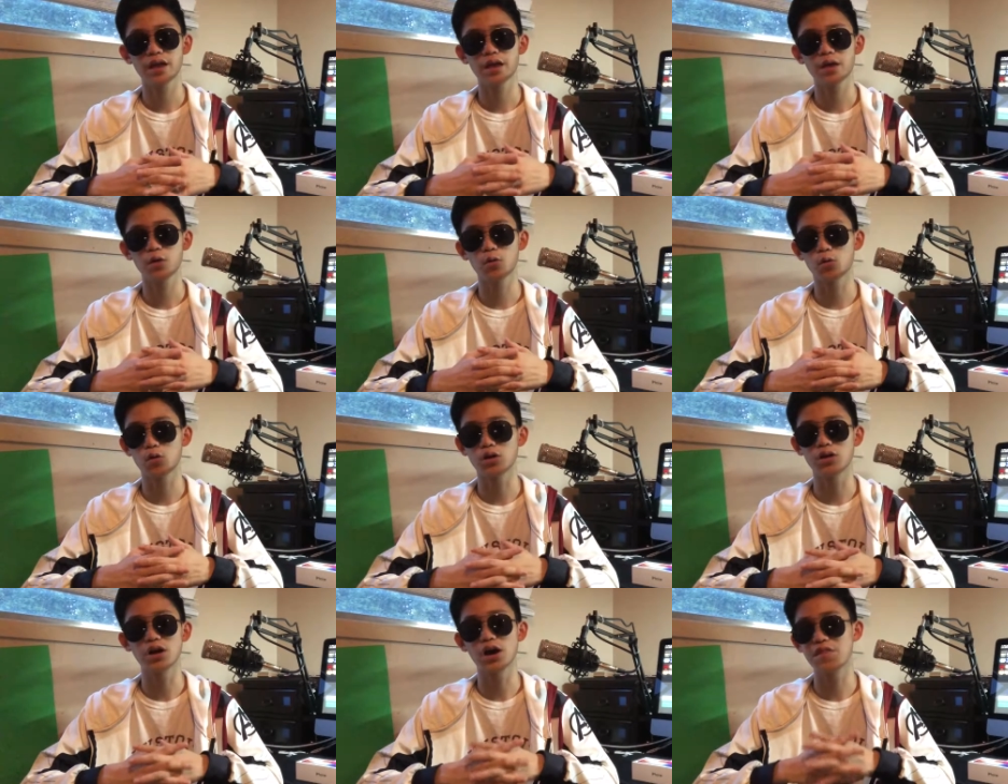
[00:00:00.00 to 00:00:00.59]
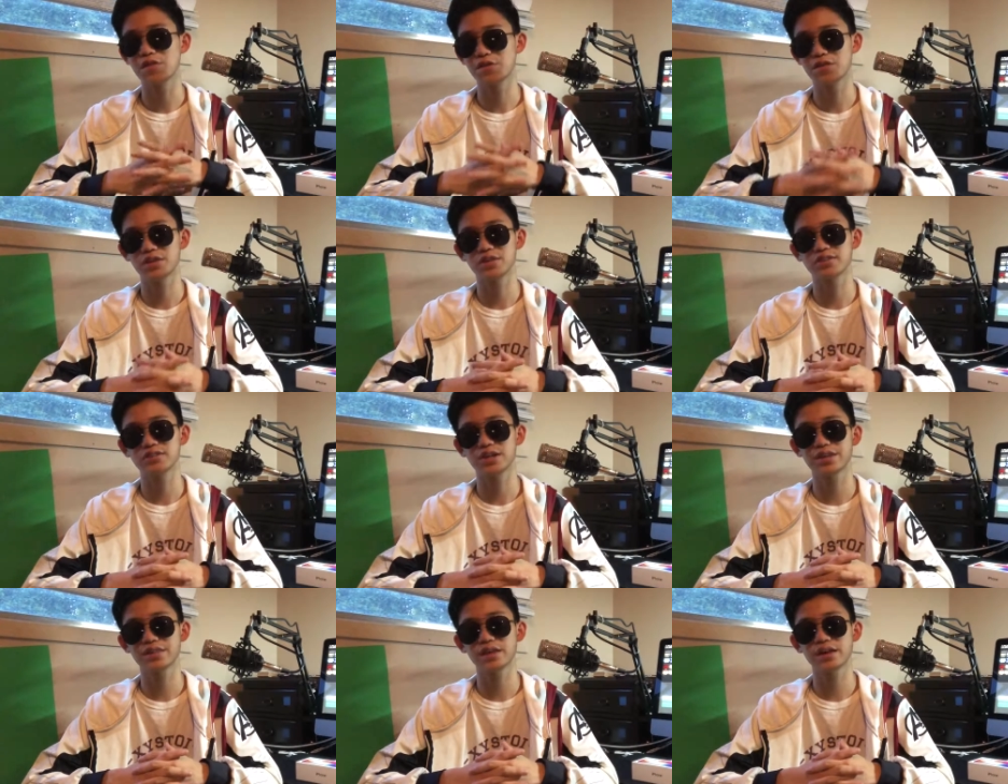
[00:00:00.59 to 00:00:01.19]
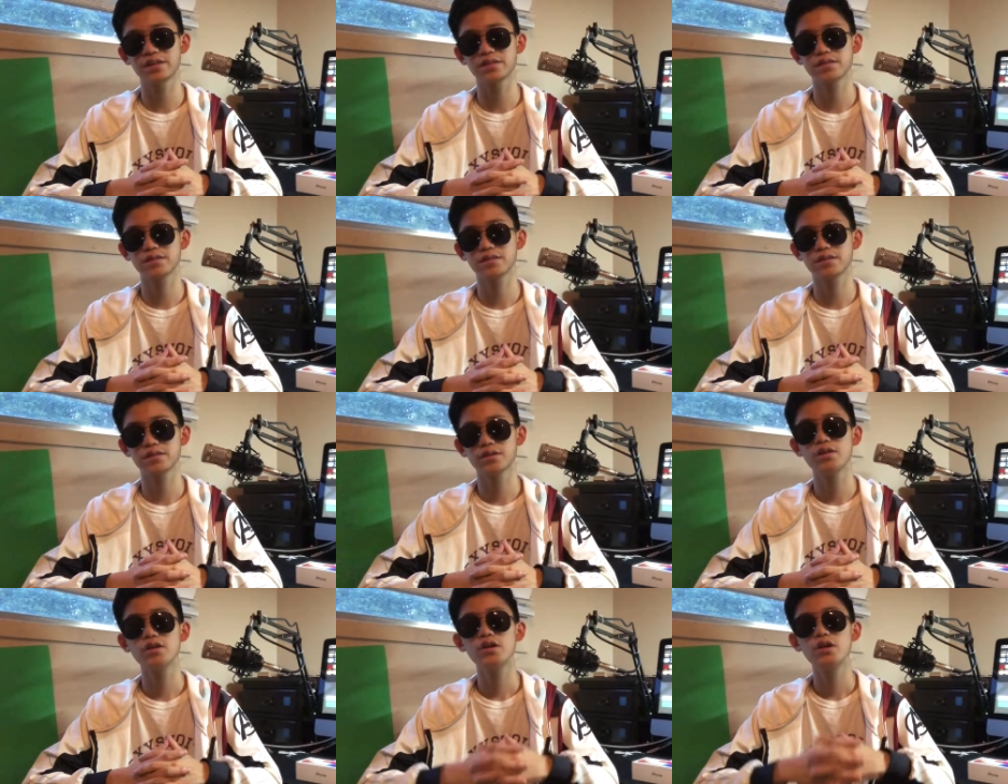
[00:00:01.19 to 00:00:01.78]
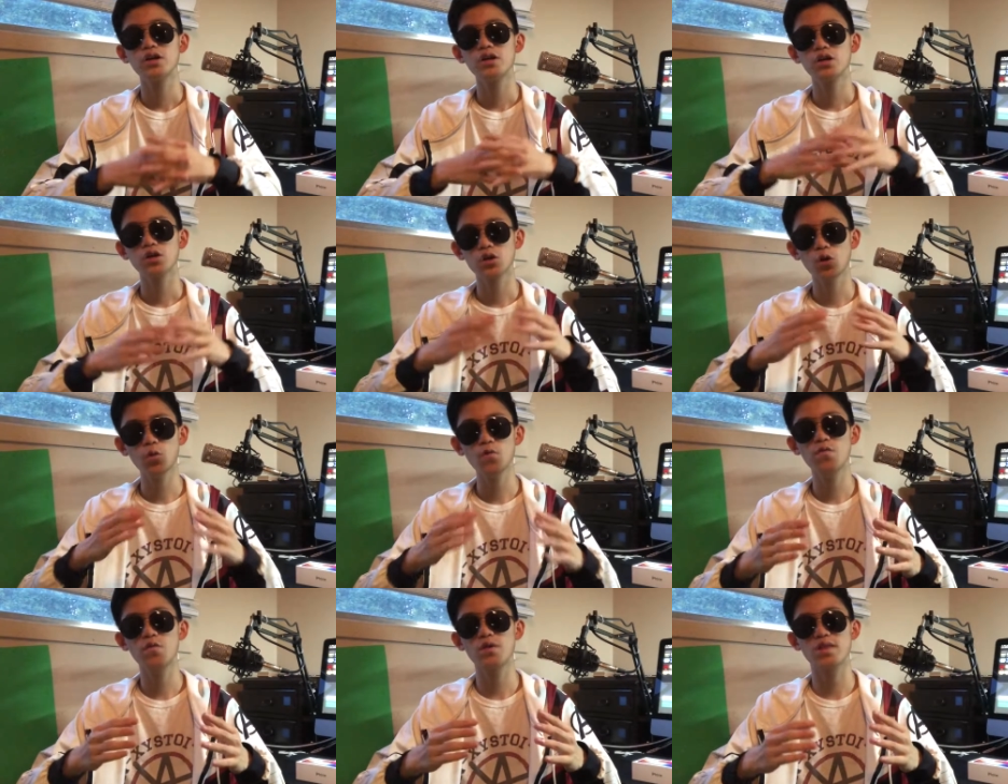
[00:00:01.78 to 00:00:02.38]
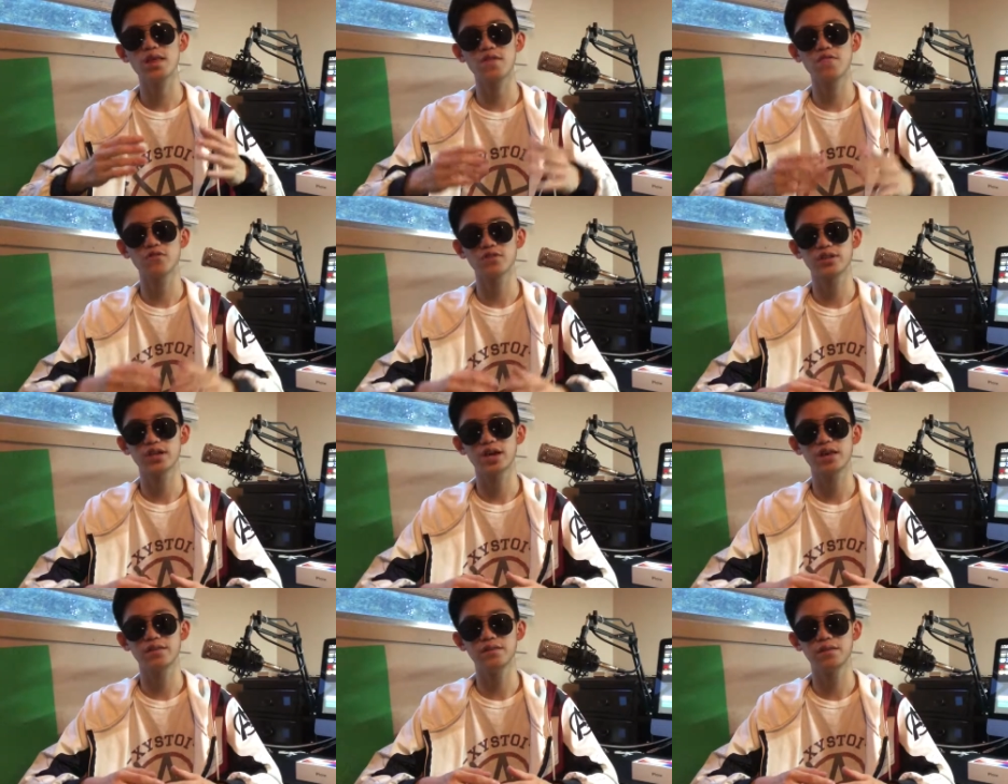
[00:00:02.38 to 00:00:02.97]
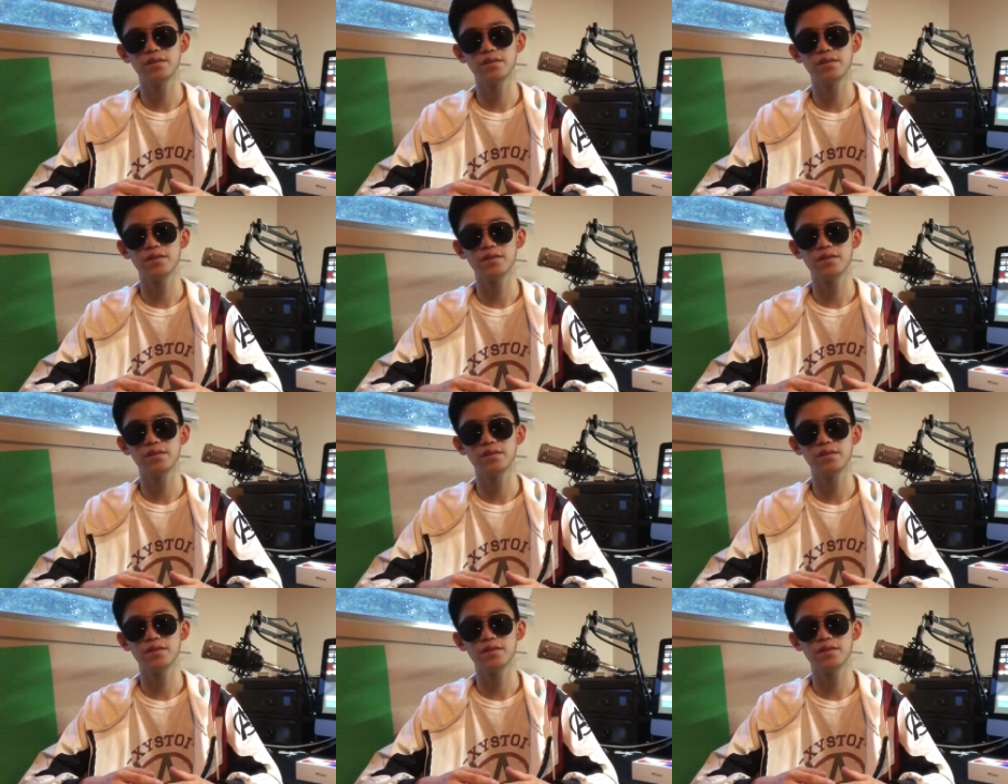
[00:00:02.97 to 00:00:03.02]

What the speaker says: or other things like that, go for the iPhone 10.